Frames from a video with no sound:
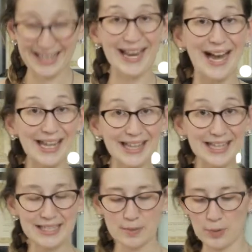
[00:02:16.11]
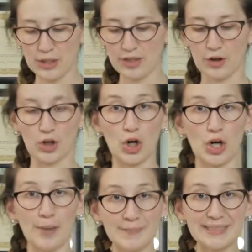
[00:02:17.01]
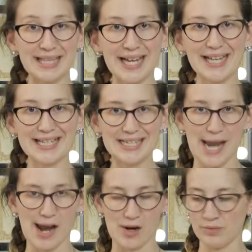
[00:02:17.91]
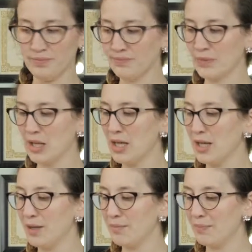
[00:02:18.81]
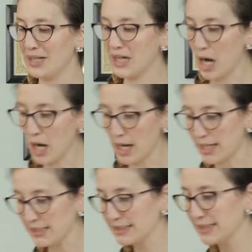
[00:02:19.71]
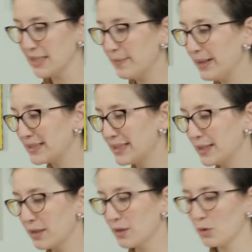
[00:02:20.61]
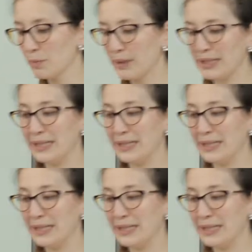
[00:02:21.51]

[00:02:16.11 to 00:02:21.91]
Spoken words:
And I like to put the crumb side down because it makes it a little bit